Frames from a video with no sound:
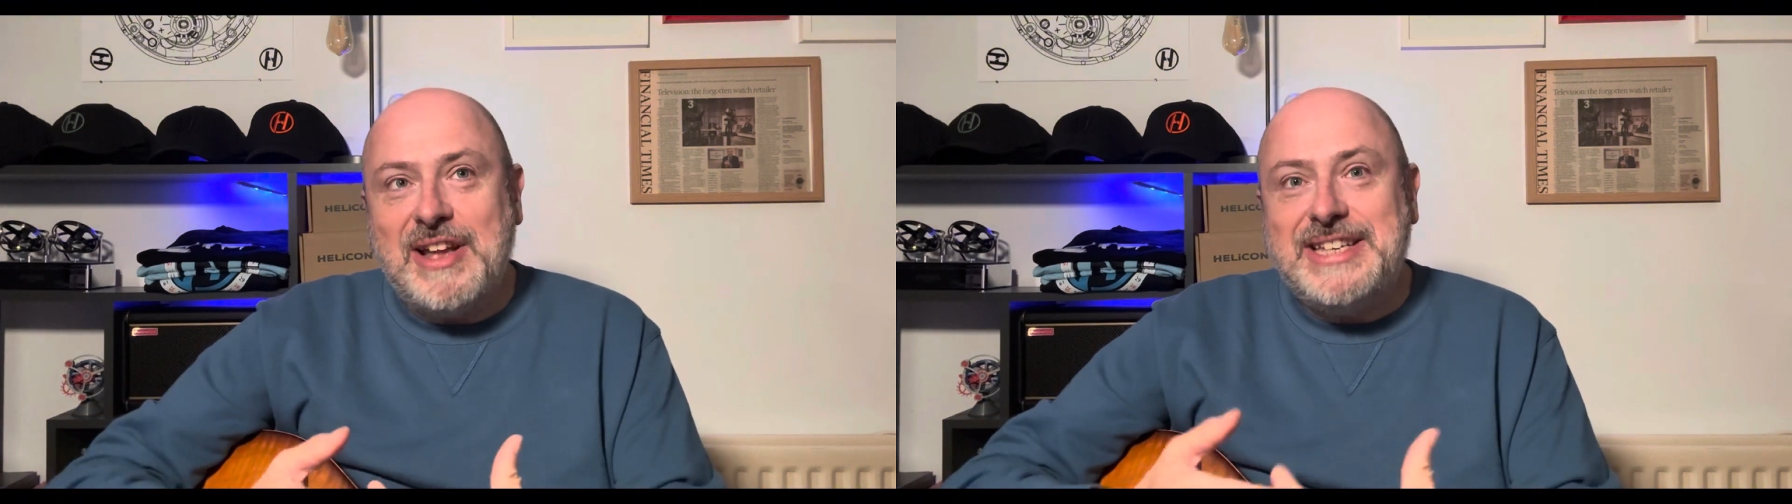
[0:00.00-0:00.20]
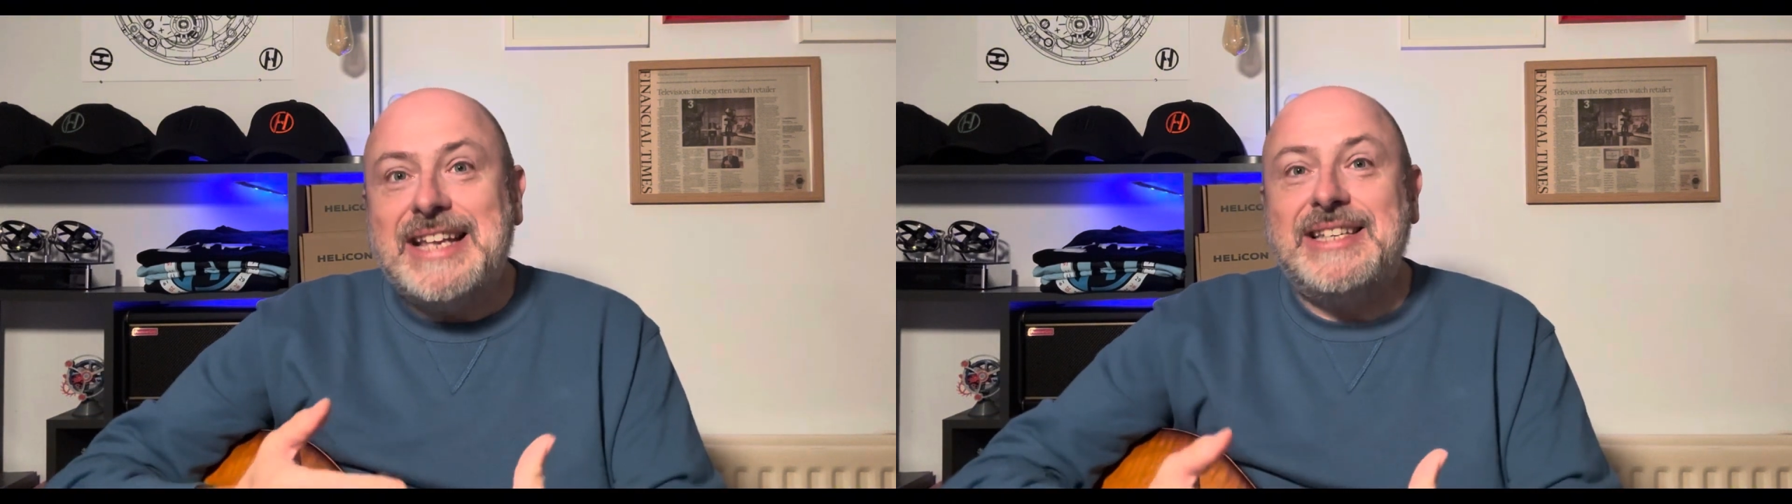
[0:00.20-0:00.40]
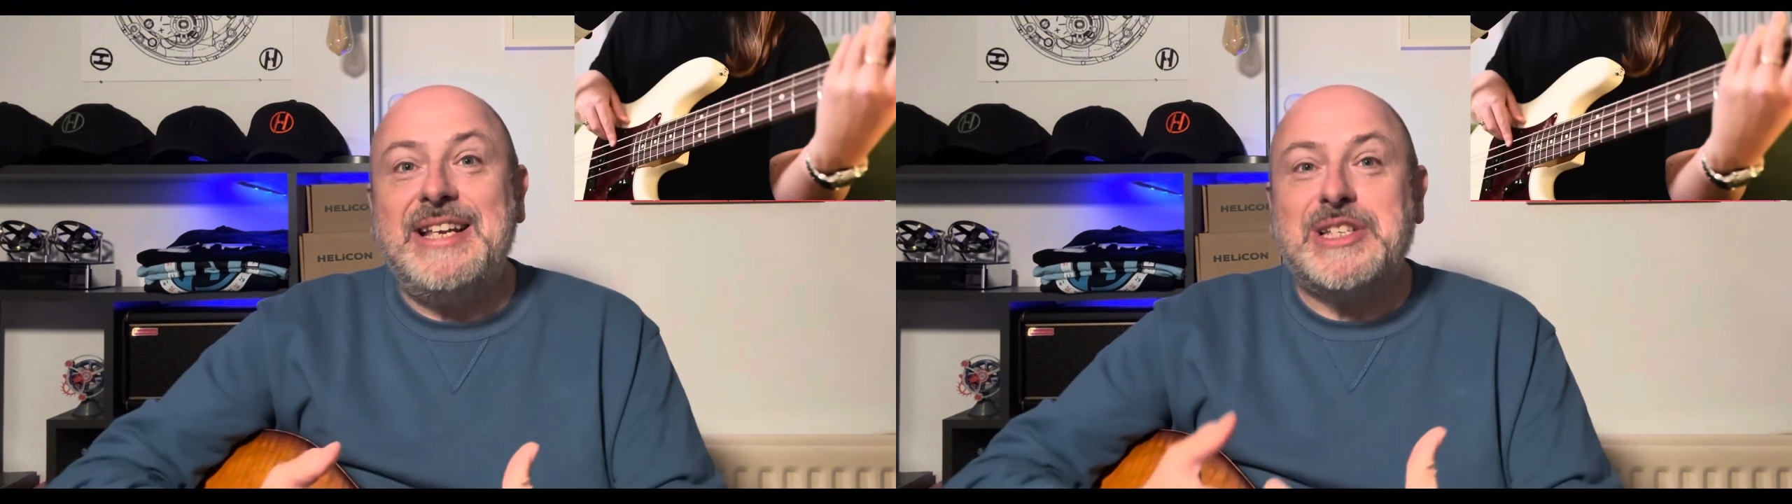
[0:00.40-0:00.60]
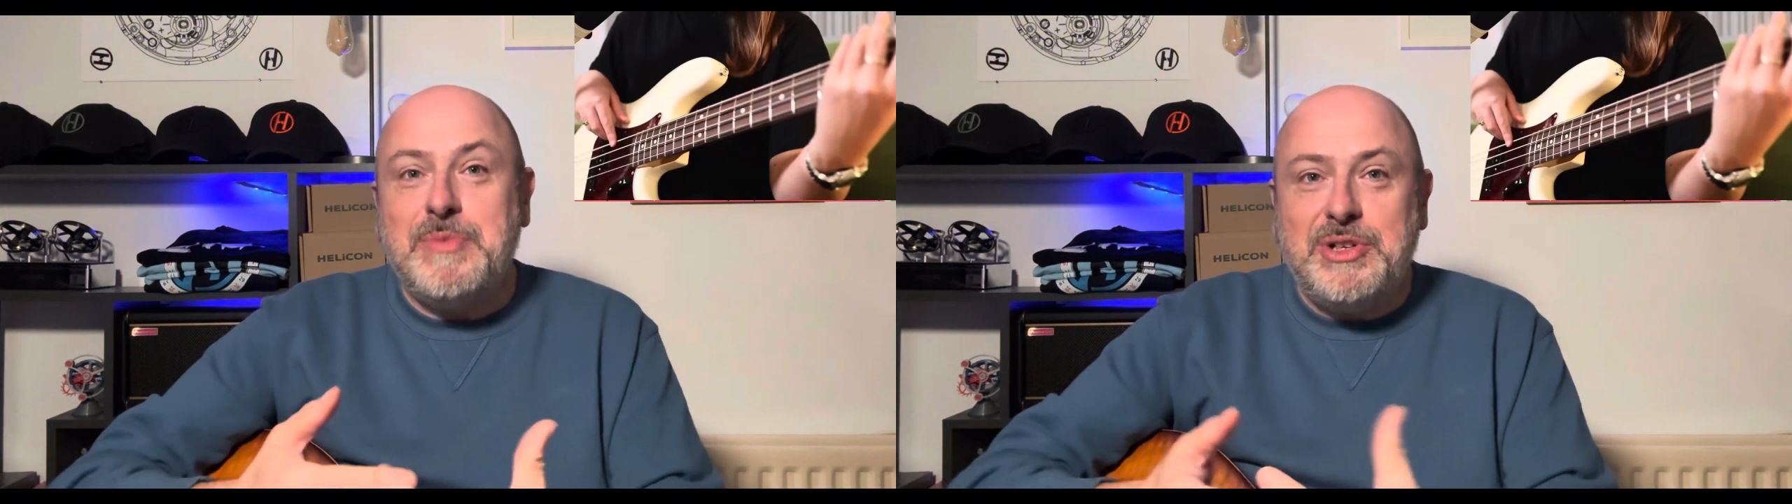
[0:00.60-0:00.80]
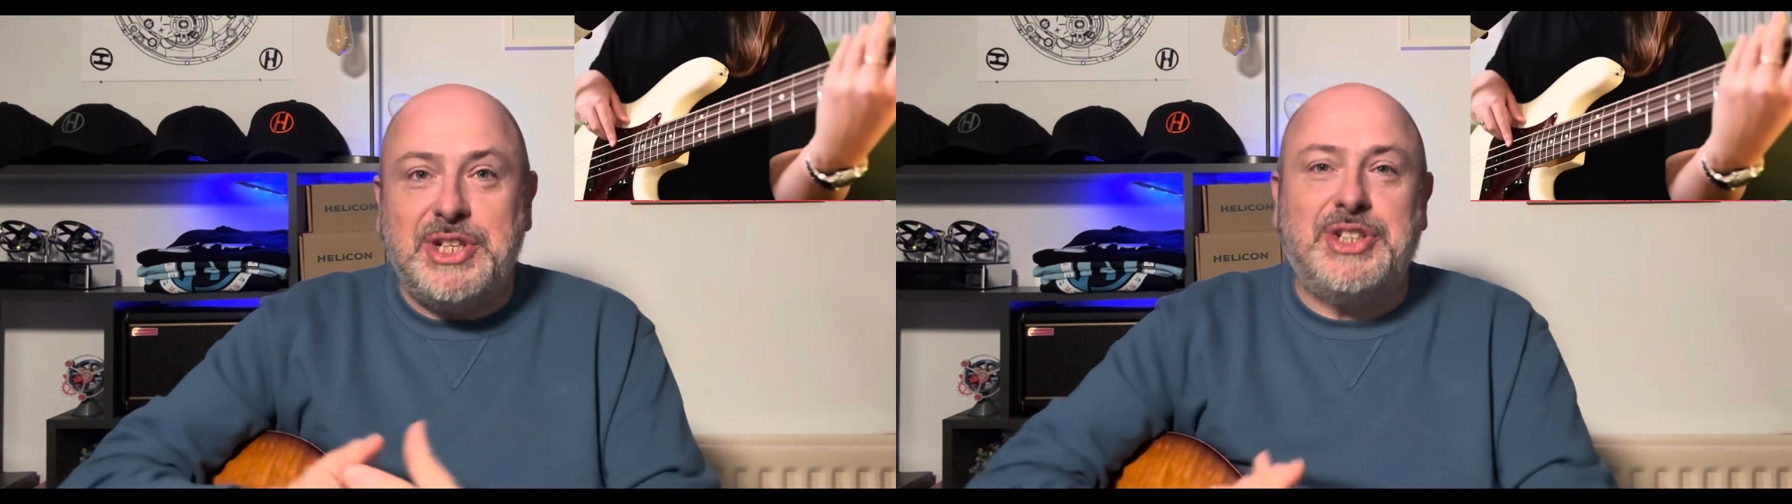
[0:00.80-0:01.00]
identity as a
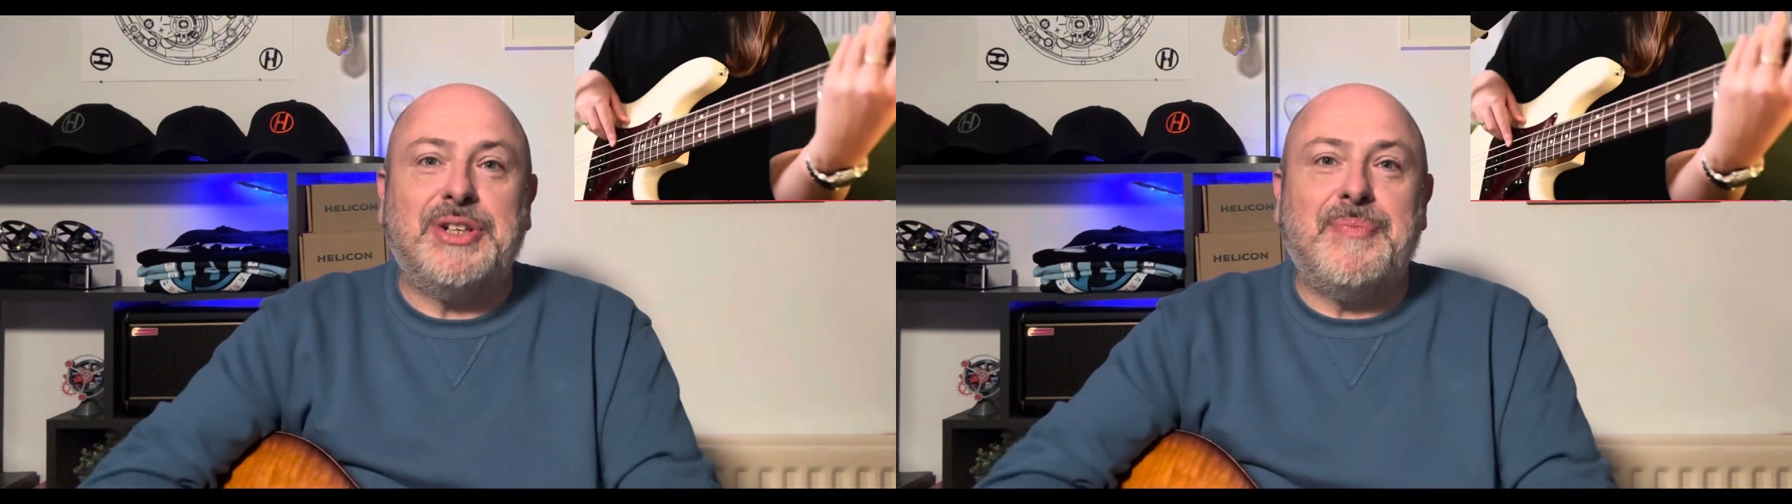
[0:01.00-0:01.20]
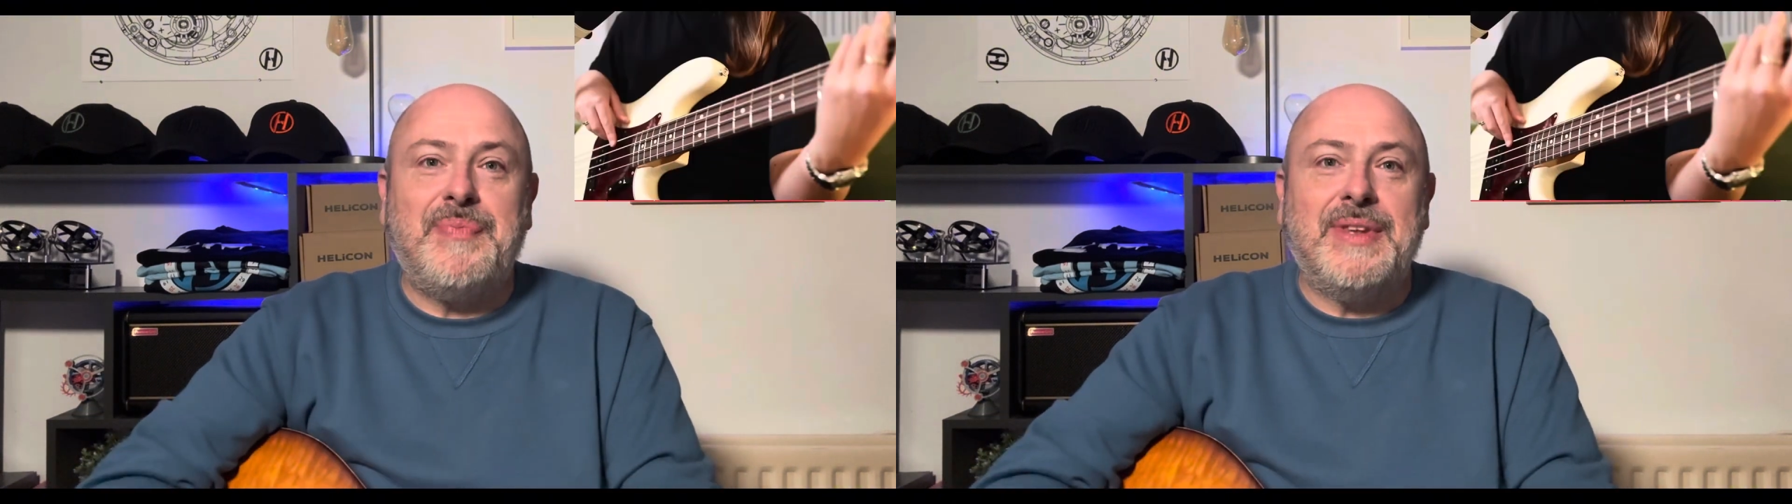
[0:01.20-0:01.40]
musician.